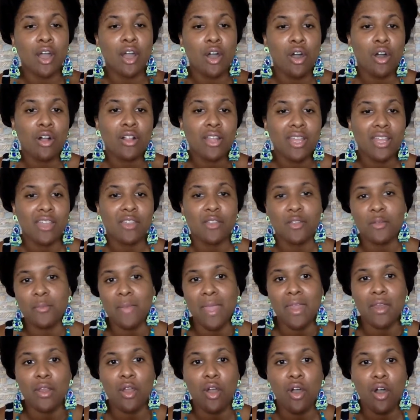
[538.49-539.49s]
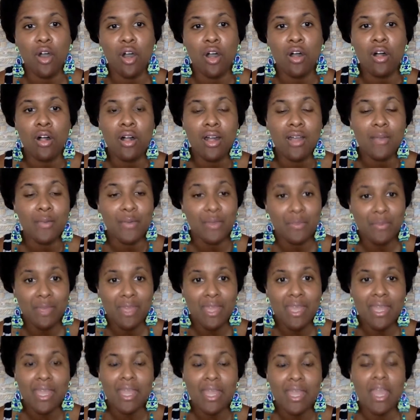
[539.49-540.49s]
call in your man call with
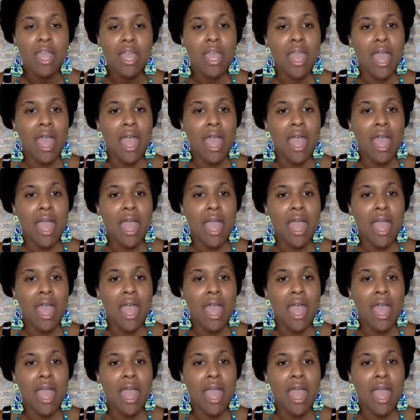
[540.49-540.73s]
me.